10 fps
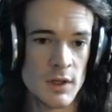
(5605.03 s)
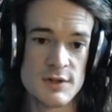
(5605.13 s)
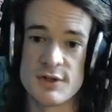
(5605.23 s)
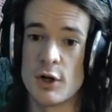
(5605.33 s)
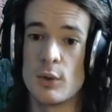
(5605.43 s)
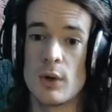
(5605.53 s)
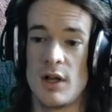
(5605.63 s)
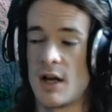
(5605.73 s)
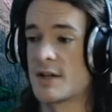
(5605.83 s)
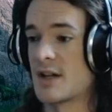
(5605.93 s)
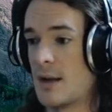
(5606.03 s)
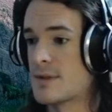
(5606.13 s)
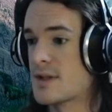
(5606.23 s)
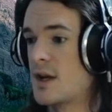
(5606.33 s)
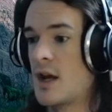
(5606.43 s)
So a lot of
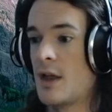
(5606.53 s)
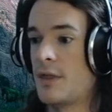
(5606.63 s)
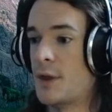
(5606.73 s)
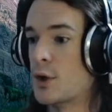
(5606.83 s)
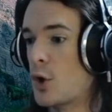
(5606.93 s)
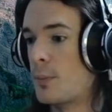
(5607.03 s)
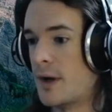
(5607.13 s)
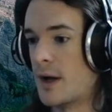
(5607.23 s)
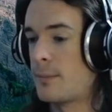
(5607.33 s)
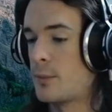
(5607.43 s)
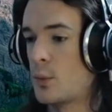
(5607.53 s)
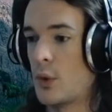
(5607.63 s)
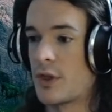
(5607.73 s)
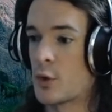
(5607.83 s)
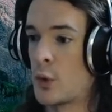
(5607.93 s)
times, they'll open up
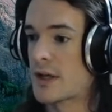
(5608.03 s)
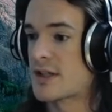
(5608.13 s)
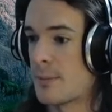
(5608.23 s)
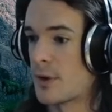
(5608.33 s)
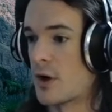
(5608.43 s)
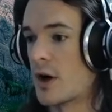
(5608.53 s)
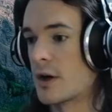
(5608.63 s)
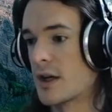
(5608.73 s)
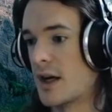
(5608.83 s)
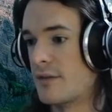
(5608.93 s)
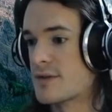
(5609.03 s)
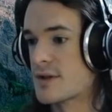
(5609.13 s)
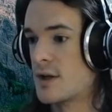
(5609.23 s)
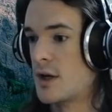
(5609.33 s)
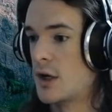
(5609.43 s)
with a quick Templar
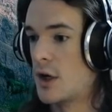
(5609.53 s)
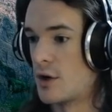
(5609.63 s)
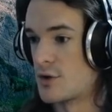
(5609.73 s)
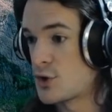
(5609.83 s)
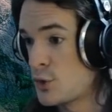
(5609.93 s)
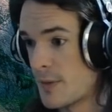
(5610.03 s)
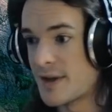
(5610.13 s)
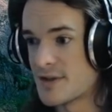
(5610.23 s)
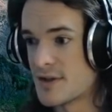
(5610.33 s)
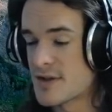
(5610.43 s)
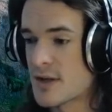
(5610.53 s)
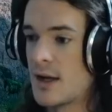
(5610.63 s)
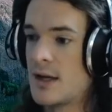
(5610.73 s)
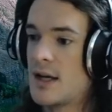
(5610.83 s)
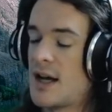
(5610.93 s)
Archives on two bases
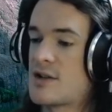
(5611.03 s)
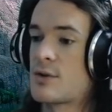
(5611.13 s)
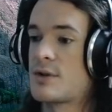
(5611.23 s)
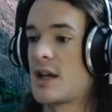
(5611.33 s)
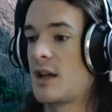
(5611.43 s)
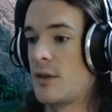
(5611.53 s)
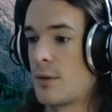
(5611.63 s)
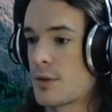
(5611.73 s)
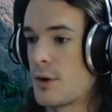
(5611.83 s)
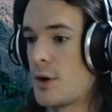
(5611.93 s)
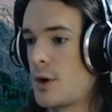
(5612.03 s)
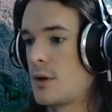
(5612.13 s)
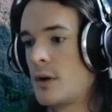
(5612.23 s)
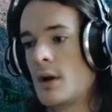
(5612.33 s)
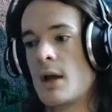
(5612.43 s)
as they're taking their
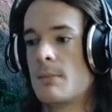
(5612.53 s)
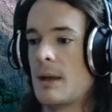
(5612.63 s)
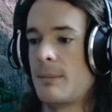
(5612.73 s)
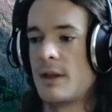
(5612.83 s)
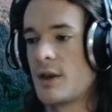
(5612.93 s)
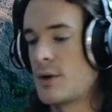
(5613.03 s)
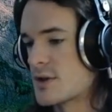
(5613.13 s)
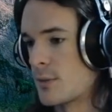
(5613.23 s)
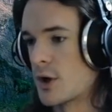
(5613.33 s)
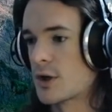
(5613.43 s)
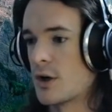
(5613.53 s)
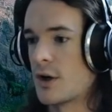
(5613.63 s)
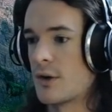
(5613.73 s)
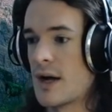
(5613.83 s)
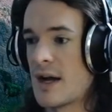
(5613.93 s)
third. Maybe they do some
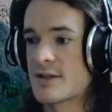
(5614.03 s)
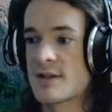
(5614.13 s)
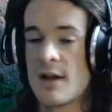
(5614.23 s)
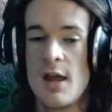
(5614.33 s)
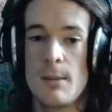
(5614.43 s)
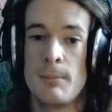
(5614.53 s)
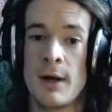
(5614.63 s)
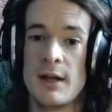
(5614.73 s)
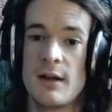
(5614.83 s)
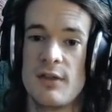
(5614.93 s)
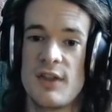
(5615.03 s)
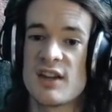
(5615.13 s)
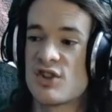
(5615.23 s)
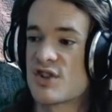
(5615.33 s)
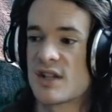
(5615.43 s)
Archon harass, but they
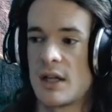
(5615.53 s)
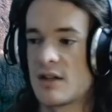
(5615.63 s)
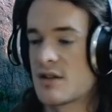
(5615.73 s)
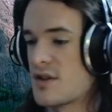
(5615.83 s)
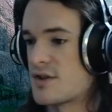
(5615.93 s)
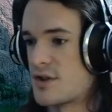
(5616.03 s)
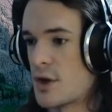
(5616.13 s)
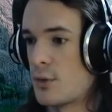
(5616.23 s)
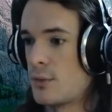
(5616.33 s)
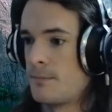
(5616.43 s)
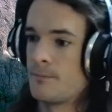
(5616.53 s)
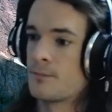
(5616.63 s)
can just get into this zone